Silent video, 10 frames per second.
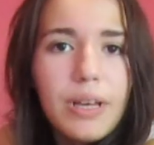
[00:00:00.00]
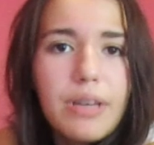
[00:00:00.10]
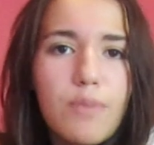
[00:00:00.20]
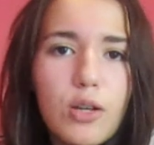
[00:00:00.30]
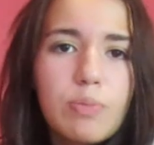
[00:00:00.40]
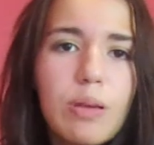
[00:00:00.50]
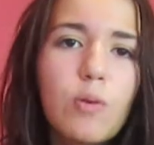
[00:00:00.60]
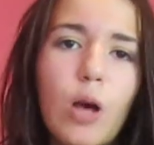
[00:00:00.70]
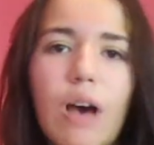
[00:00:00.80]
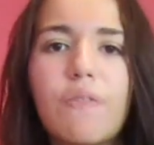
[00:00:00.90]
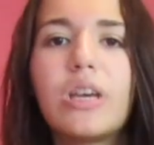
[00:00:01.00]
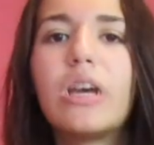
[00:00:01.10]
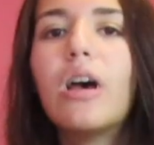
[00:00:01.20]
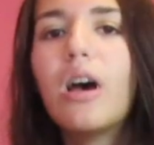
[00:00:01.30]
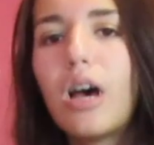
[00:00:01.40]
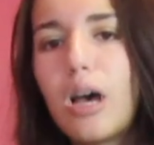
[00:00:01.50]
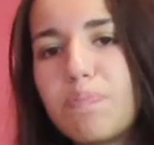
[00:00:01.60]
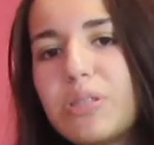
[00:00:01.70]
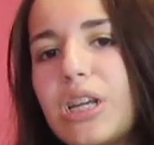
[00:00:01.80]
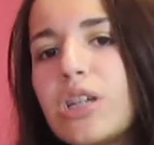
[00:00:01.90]
Like, most people have it
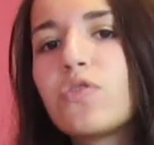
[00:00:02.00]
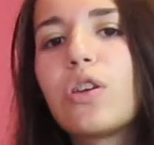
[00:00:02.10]
upstairs